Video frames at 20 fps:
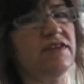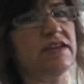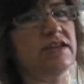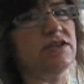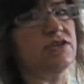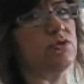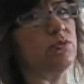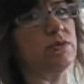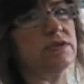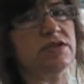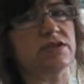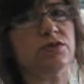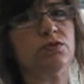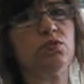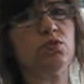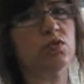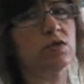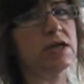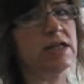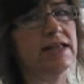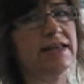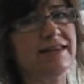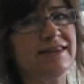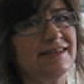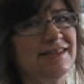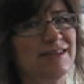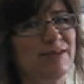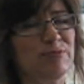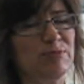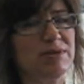finish, which is really
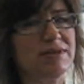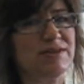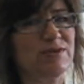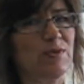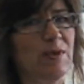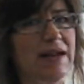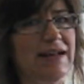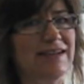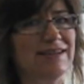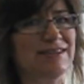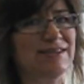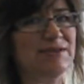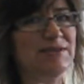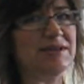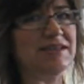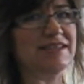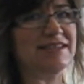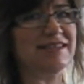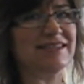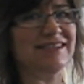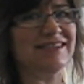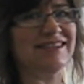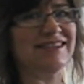the simplest way to do it.